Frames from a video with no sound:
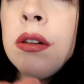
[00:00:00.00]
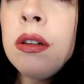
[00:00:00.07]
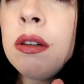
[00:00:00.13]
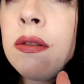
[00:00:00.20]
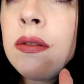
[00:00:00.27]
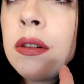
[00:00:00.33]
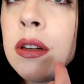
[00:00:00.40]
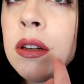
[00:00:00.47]

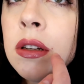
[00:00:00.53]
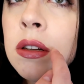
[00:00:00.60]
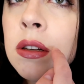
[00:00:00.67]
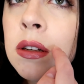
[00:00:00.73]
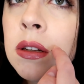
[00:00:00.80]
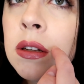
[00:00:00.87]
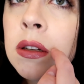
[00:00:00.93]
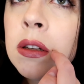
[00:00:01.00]
I
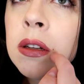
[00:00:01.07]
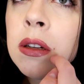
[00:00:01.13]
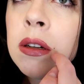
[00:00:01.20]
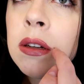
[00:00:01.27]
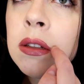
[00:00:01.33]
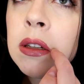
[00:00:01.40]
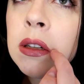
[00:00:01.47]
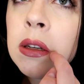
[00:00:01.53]

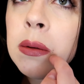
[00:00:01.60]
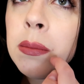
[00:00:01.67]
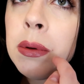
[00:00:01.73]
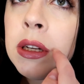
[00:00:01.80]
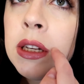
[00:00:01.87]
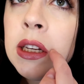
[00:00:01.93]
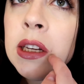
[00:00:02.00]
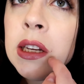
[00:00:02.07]
was
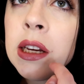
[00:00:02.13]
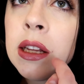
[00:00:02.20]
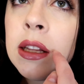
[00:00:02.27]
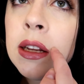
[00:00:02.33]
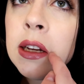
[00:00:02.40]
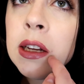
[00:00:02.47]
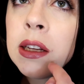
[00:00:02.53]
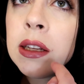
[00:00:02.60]
picking
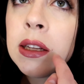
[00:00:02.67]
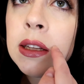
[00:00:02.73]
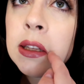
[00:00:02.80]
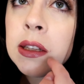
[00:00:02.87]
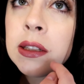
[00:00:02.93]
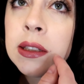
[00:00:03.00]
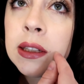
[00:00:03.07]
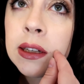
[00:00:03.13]
at that.
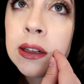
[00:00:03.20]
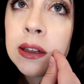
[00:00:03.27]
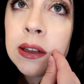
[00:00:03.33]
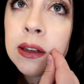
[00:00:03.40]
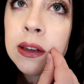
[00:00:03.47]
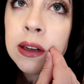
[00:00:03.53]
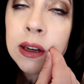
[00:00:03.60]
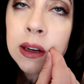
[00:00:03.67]

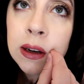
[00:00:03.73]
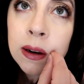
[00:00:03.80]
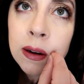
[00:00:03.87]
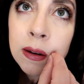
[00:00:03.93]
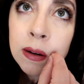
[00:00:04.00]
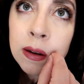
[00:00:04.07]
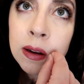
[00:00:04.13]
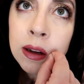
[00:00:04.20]

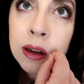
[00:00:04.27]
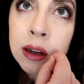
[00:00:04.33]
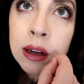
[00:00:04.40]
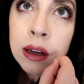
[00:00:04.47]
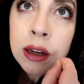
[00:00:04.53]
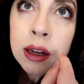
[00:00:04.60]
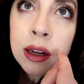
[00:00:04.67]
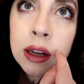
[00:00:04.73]
No,
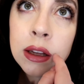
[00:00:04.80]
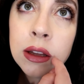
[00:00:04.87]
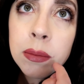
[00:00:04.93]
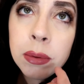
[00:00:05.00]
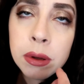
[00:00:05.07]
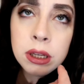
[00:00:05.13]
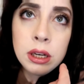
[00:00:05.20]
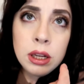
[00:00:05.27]
it's
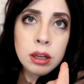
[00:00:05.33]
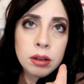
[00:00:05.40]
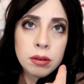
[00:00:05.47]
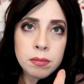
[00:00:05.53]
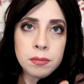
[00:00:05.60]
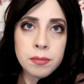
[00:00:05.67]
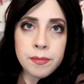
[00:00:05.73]
bleeding.